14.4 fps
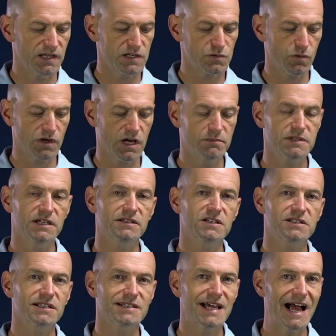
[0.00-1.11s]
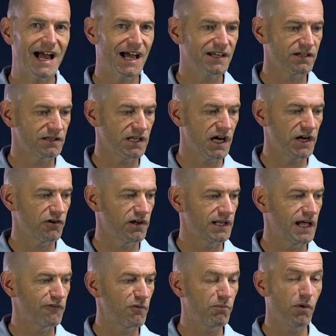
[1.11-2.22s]
And this one comes in just a tad lighter,
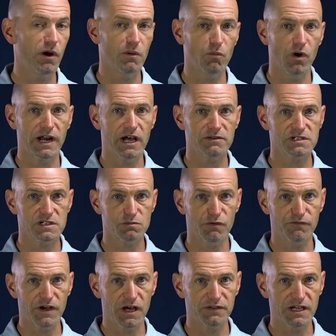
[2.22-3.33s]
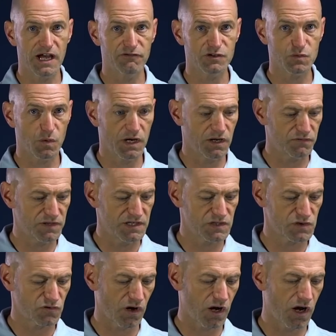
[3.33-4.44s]
11.1 ounces. We found the average weight of these
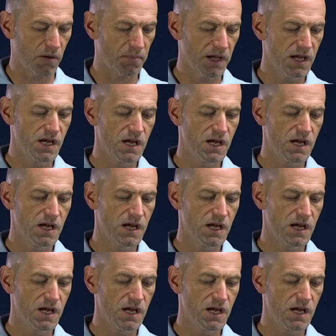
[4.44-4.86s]
strung up.